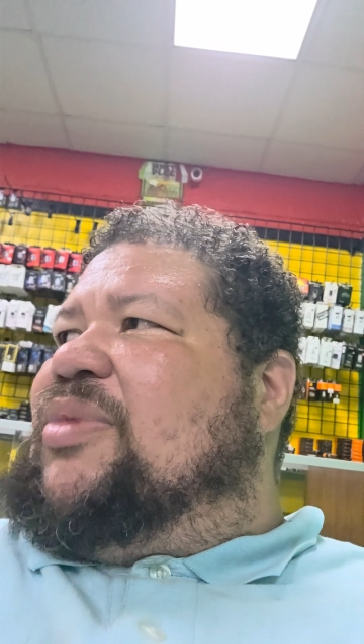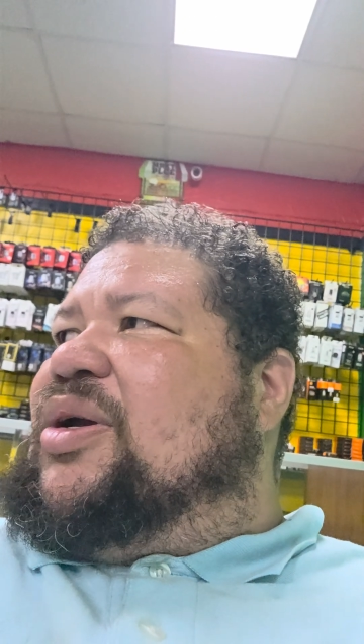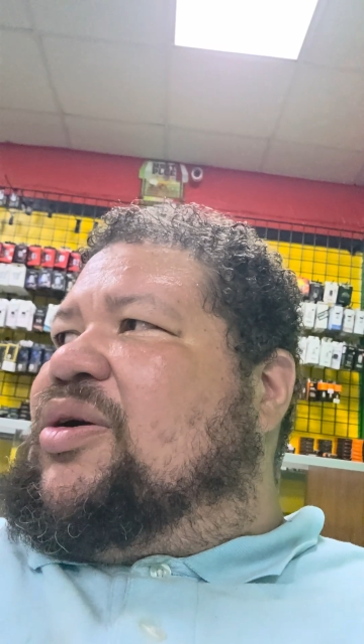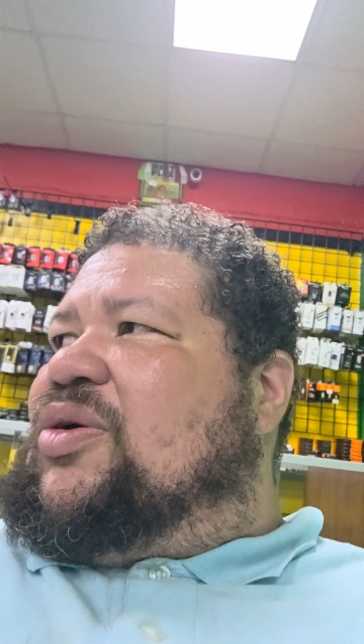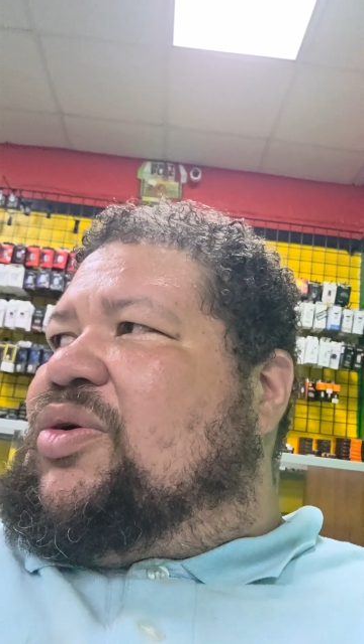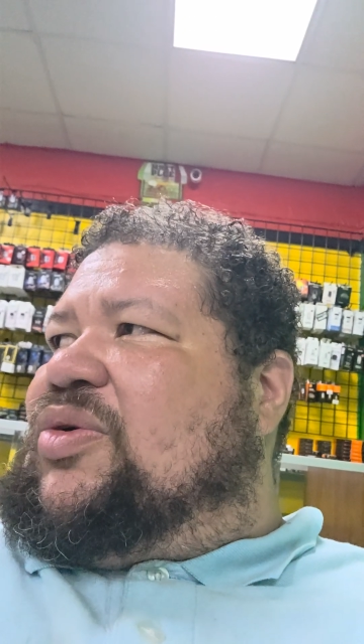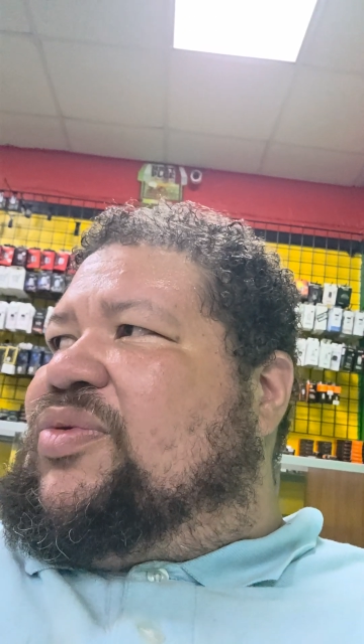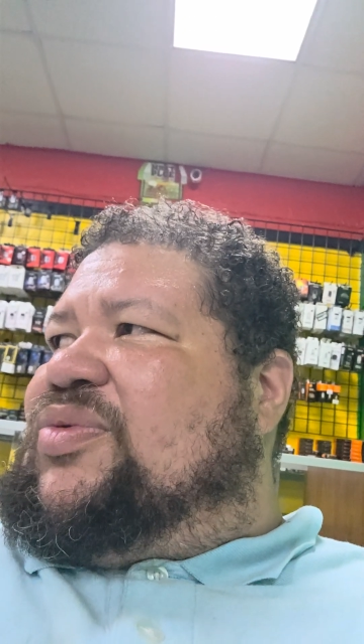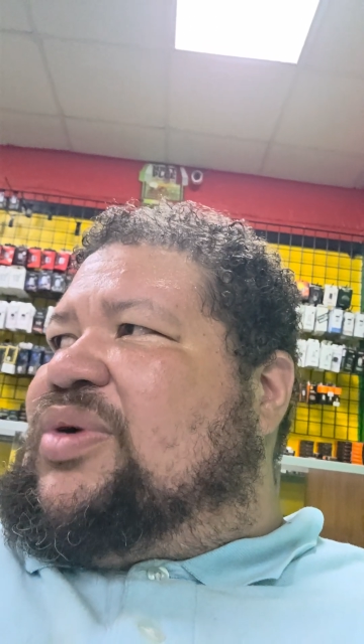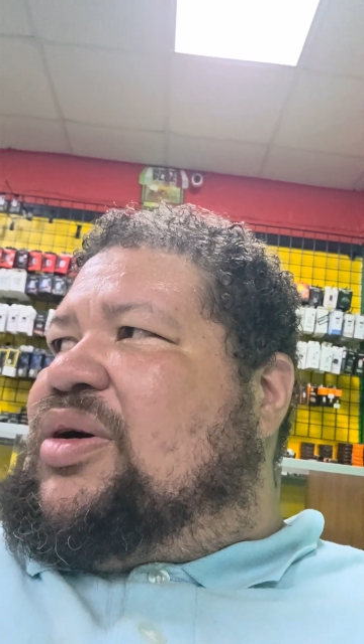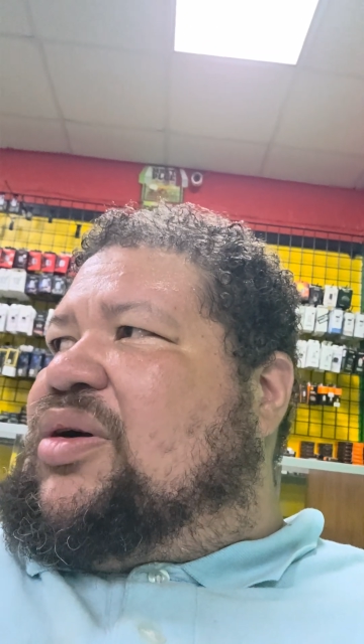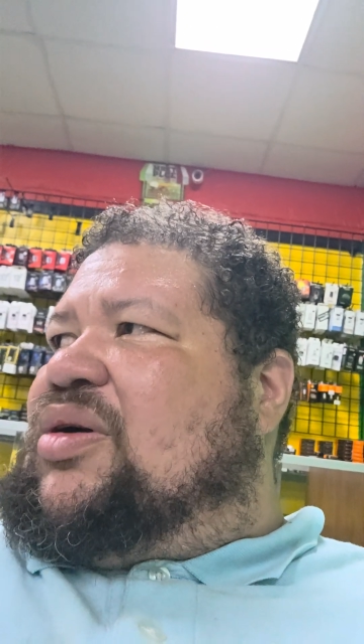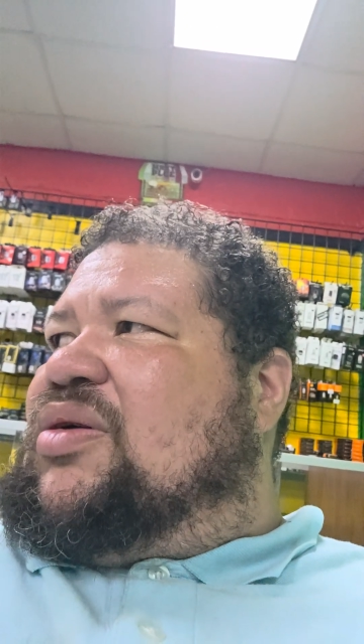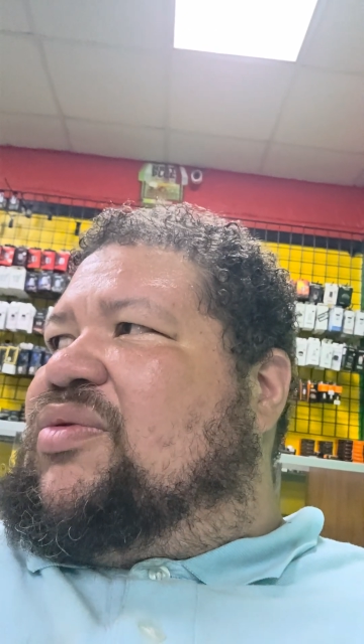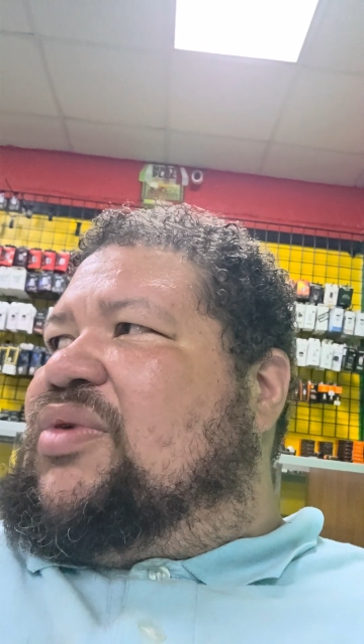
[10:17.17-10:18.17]
me or Hove
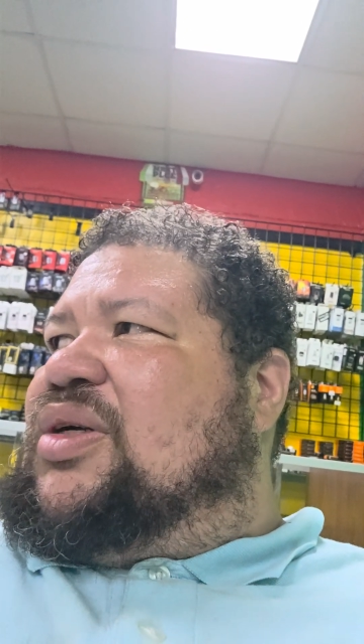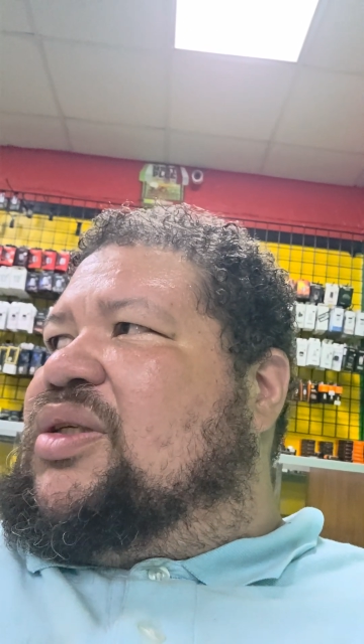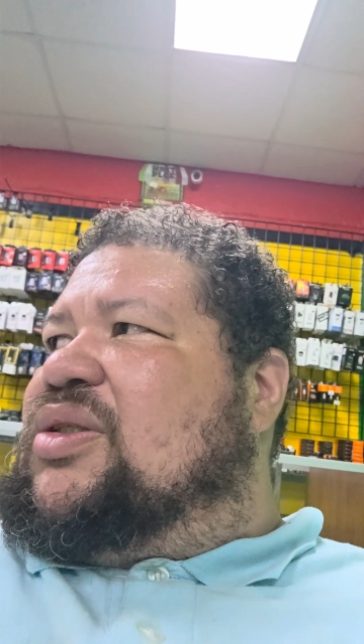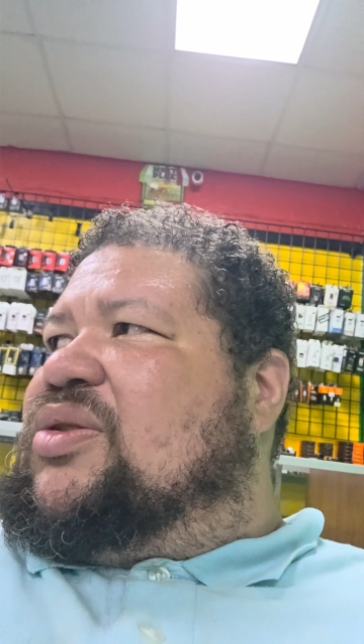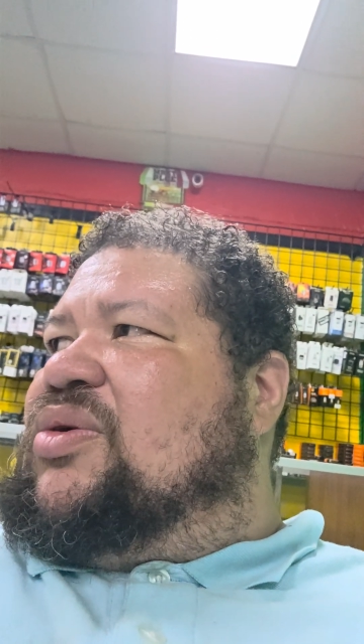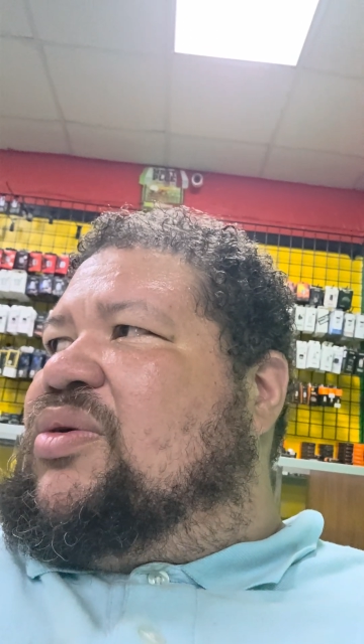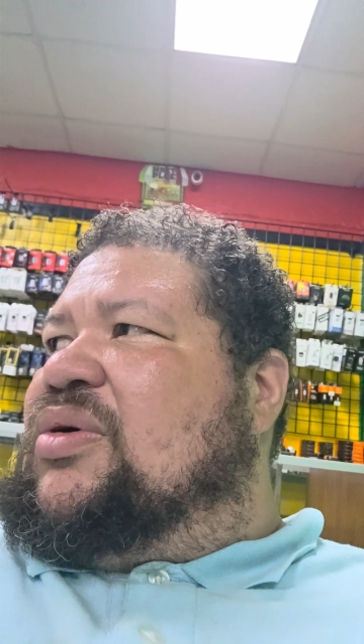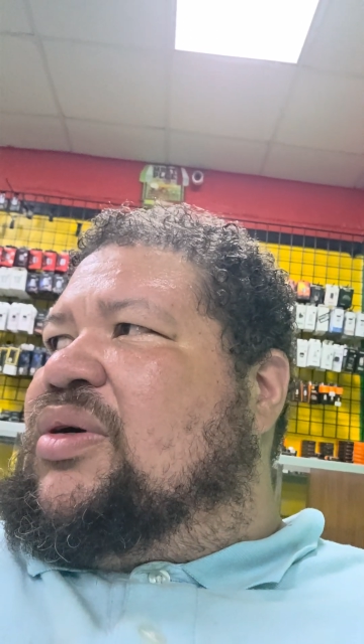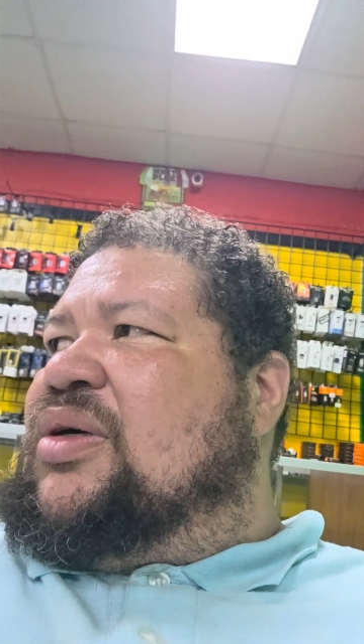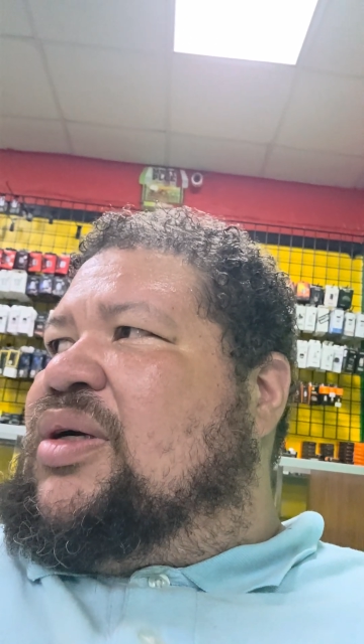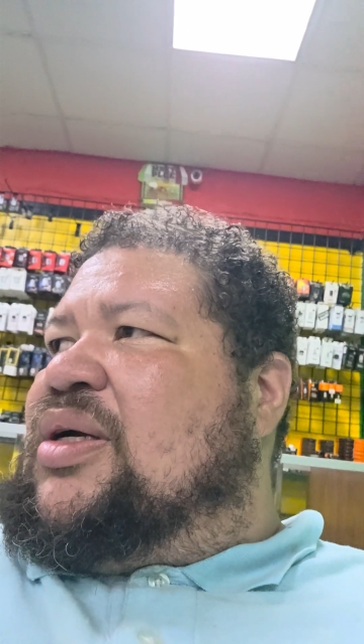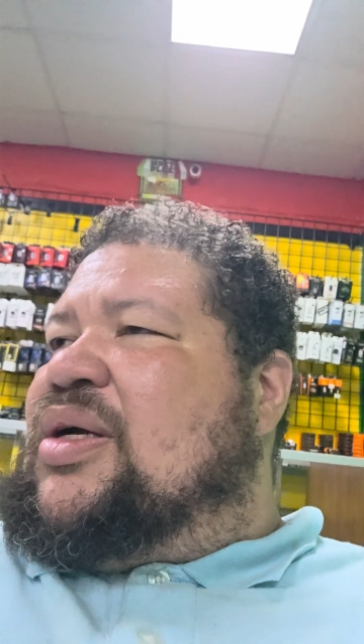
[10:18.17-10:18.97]
will go and run the store.